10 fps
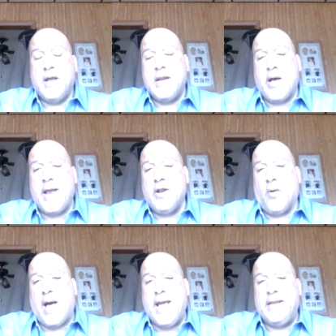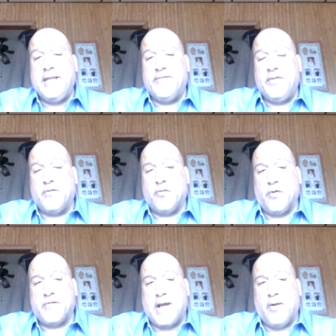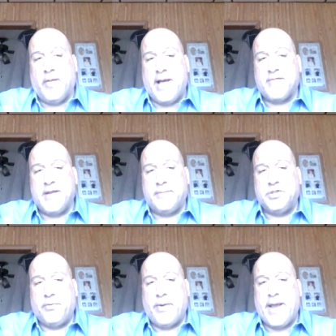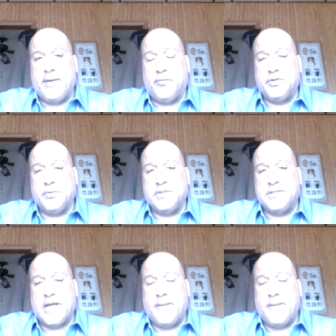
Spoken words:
Now, I know I had given this horse out last time she ran, which was